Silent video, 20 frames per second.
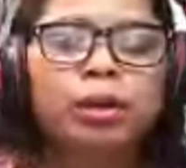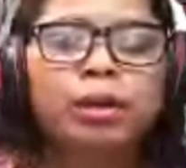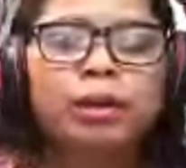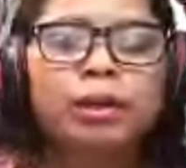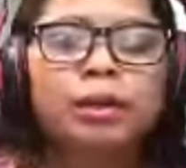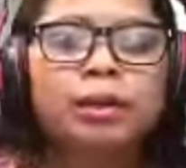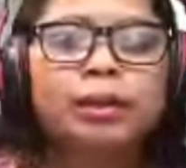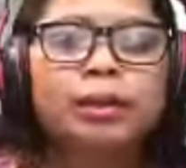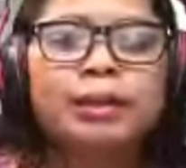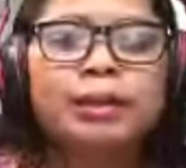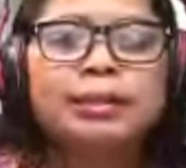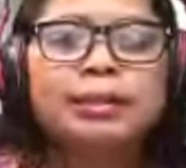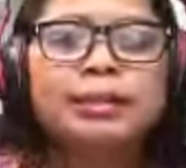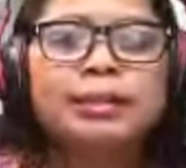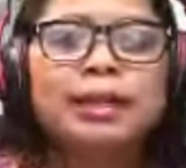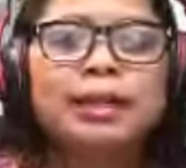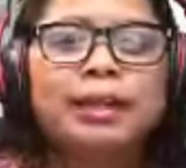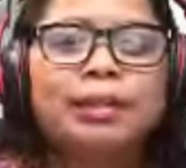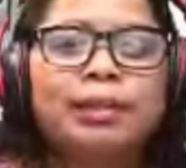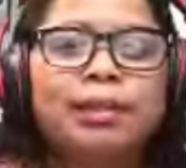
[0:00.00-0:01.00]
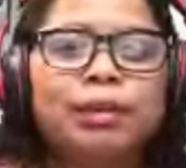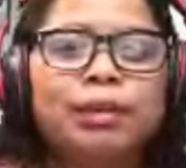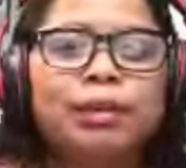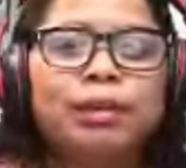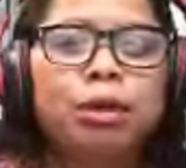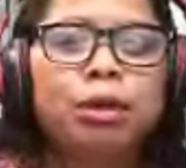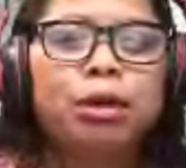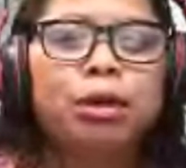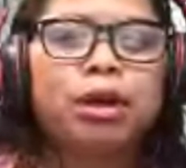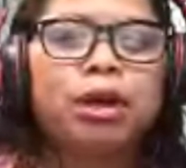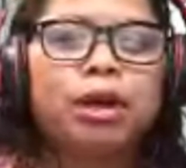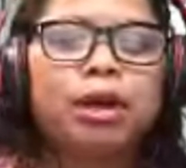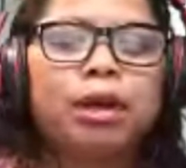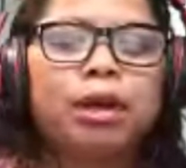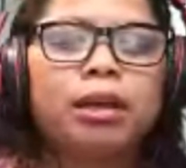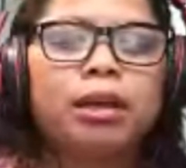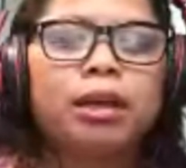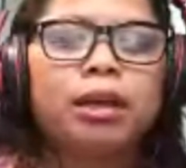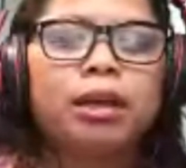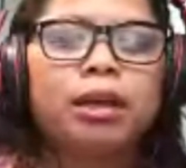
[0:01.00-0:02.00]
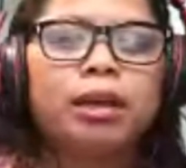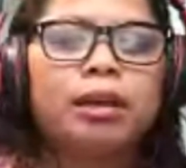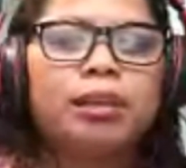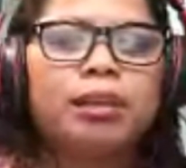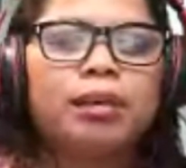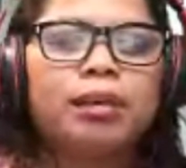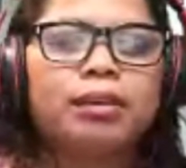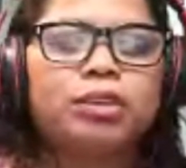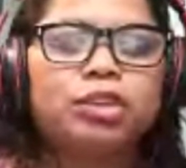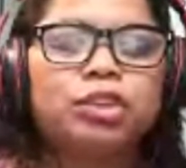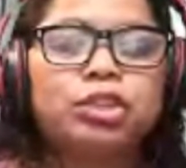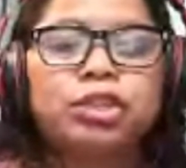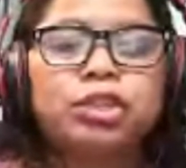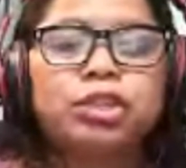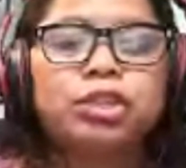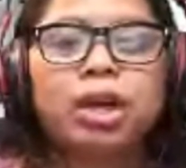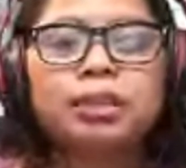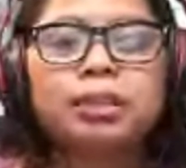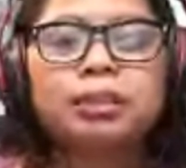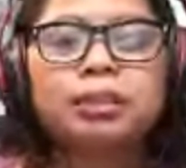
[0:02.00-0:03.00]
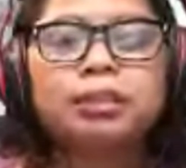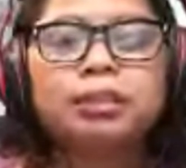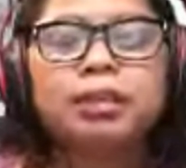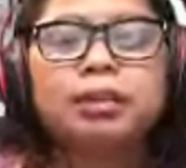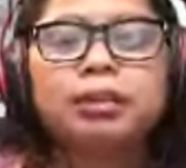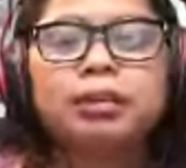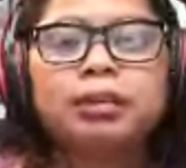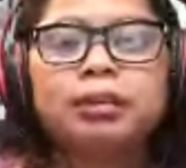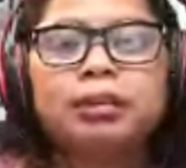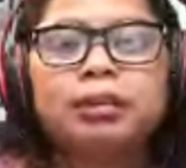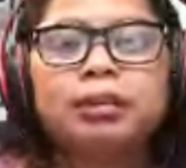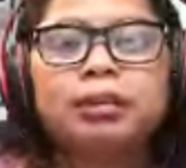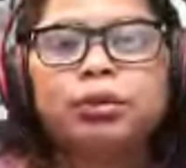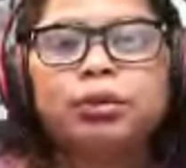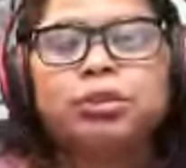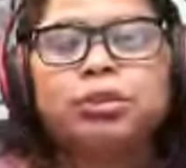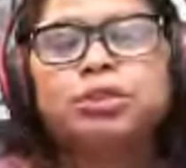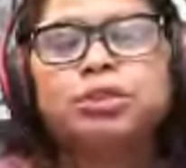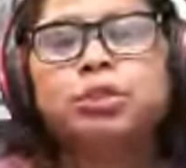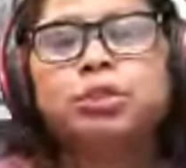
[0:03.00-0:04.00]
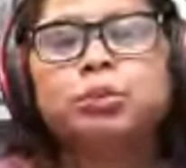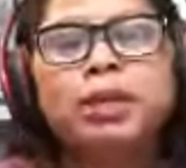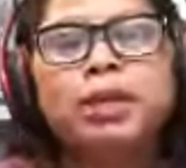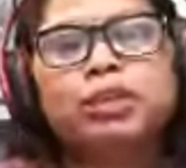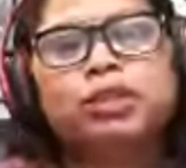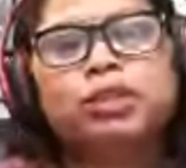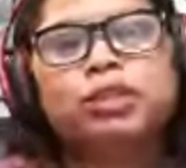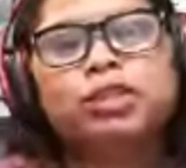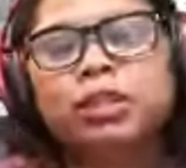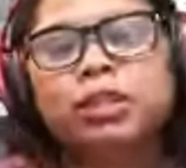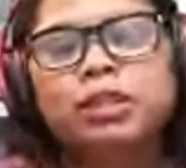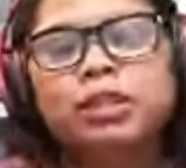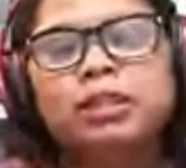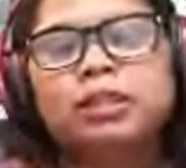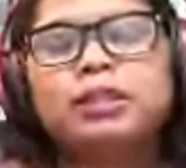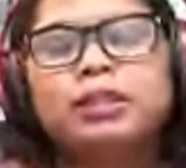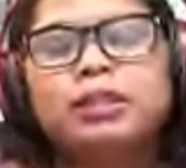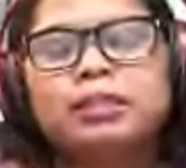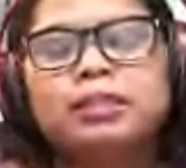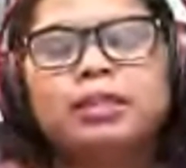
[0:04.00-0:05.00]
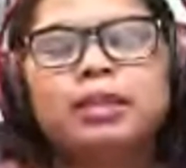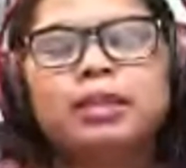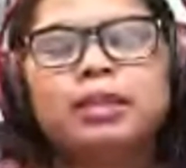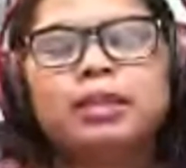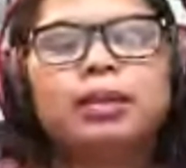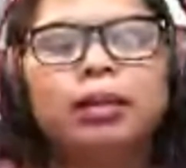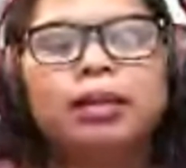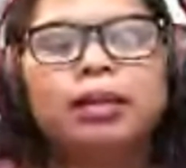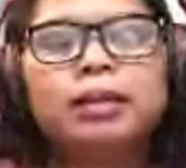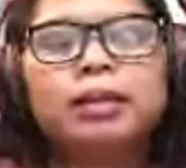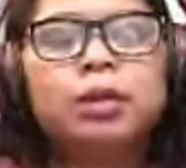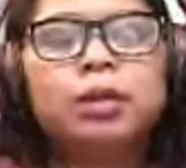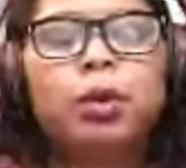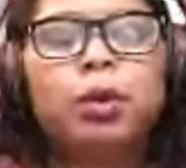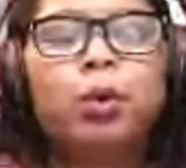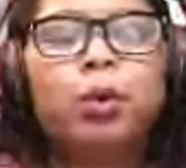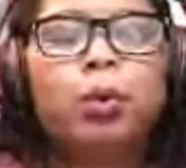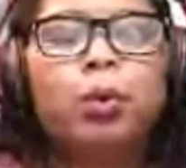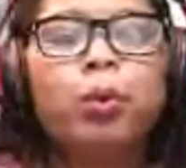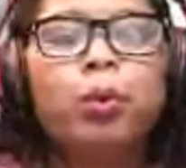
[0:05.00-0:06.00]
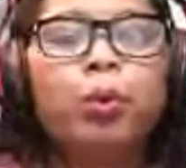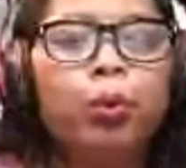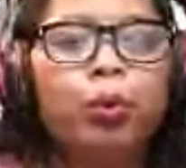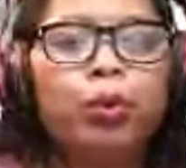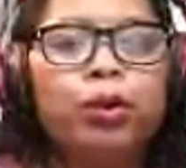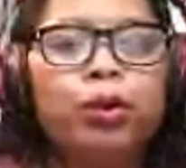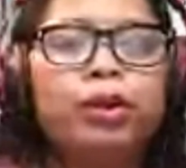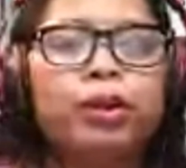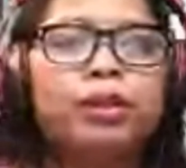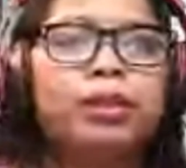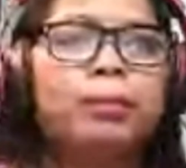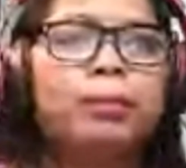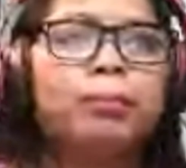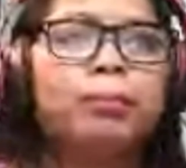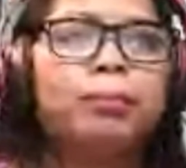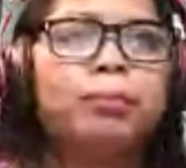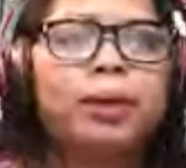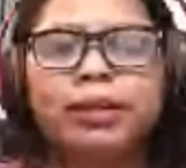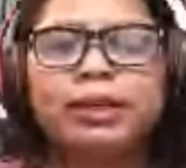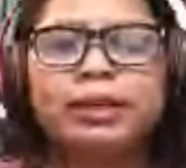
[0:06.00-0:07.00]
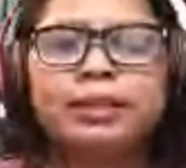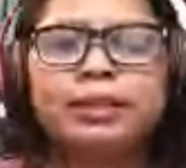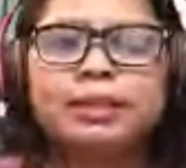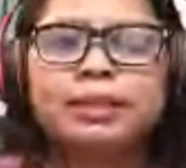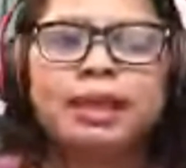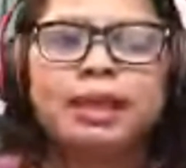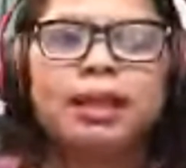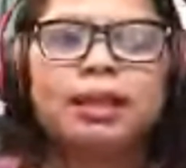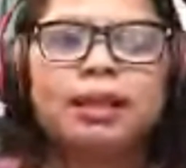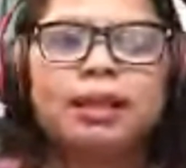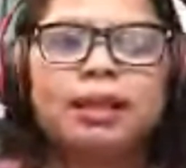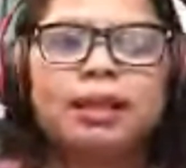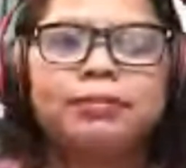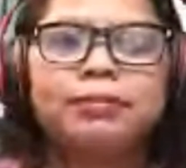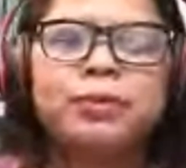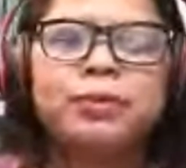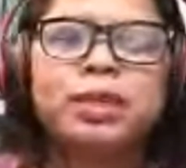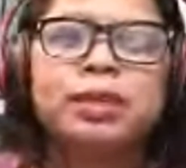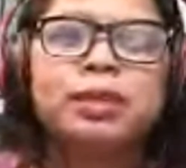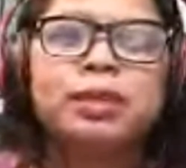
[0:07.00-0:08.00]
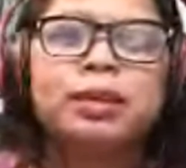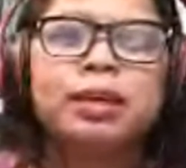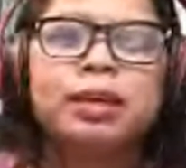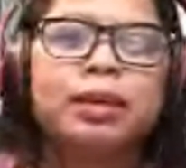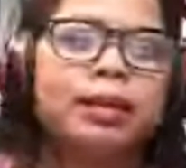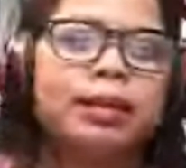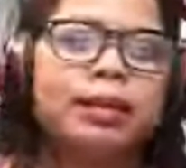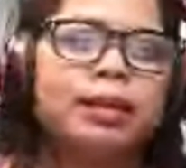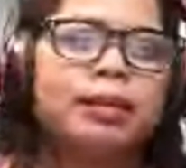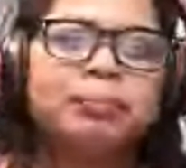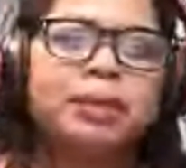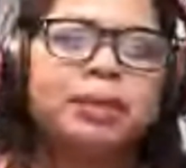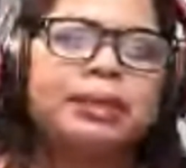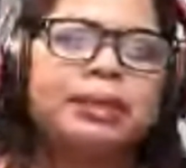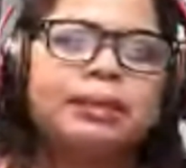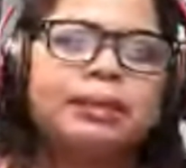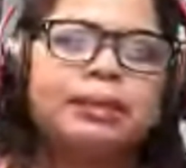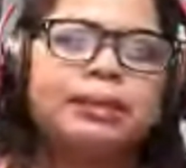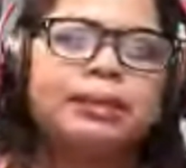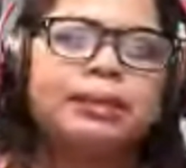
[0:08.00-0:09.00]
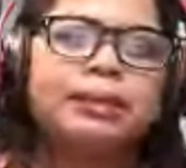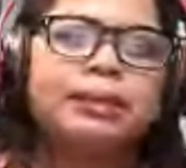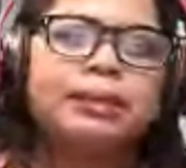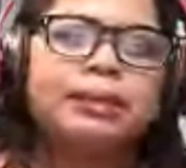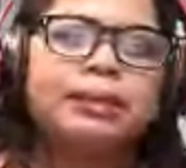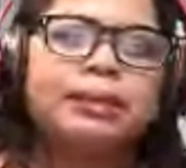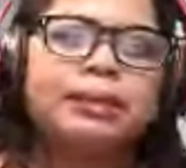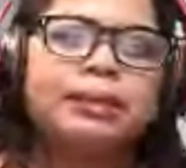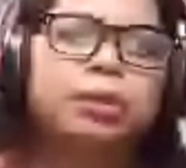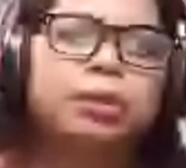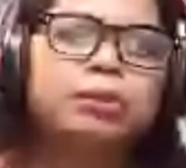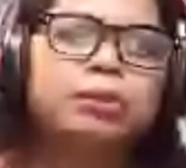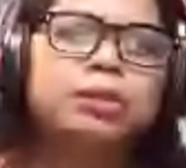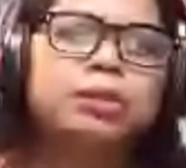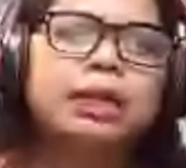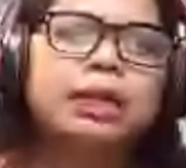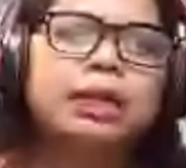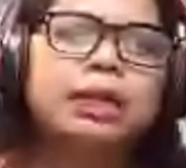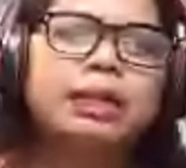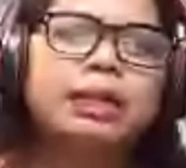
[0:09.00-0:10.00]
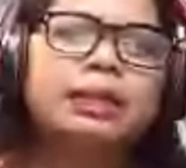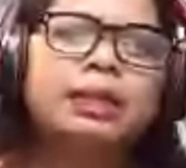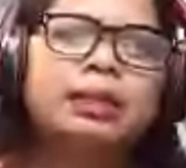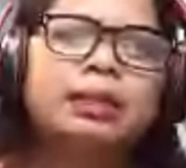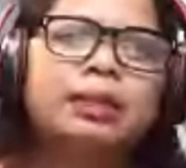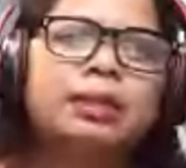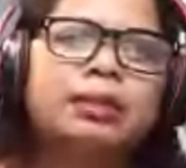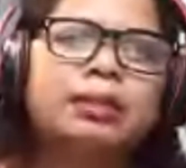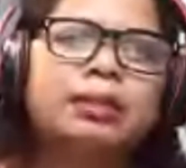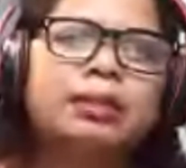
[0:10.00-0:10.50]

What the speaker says: it's either the shocks or suspension kit, as they call it, or the bearing itself. But then most likely,